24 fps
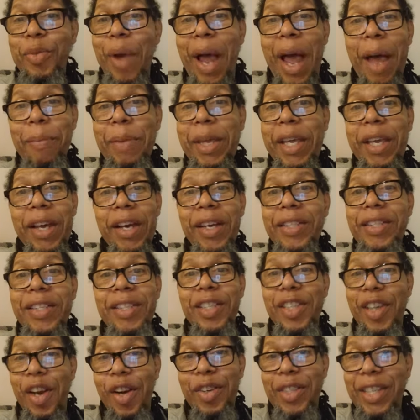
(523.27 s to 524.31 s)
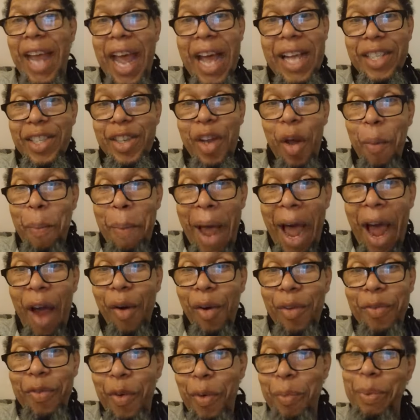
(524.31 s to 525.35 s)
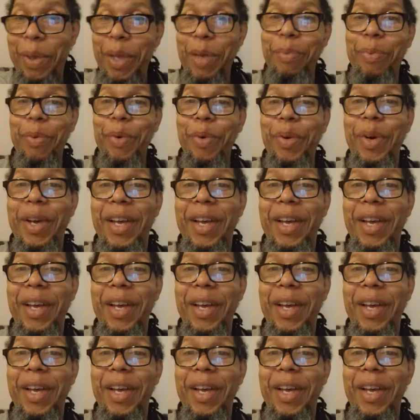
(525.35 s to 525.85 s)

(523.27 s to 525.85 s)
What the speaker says: Why? Because the church has no power for people.